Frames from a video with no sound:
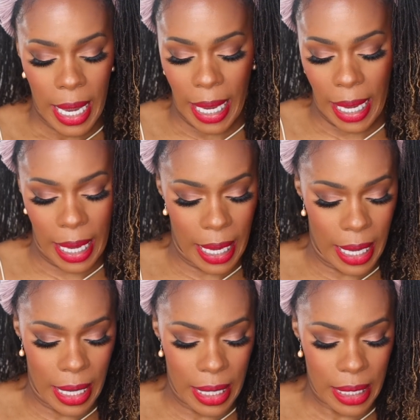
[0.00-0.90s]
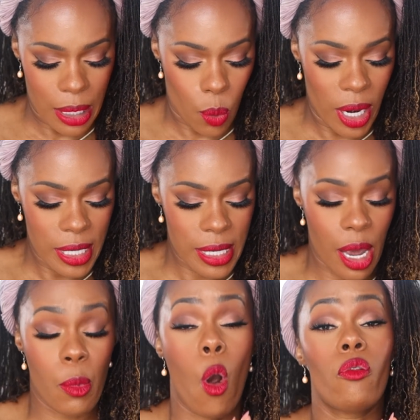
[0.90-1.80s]
And when I say
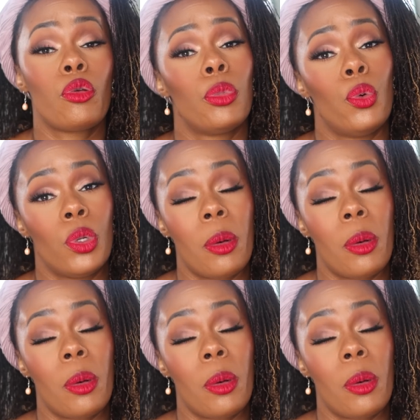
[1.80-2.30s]
I'm over the moon